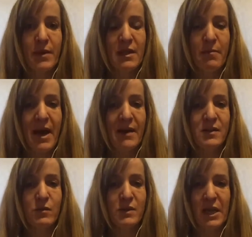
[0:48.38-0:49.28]
in the
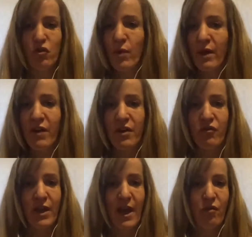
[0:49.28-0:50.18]
past it was like a
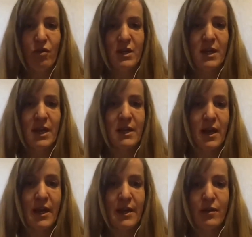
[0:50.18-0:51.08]
1,200 calorie a day
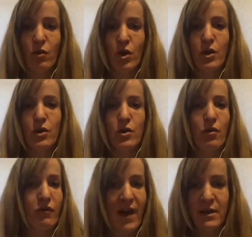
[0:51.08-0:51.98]
diet, or a
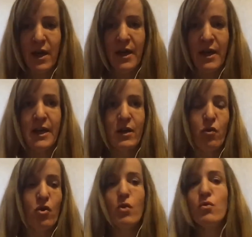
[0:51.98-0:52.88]
no fat diet,
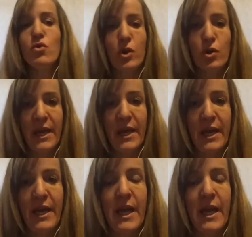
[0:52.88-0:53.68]
or a no sugar diet.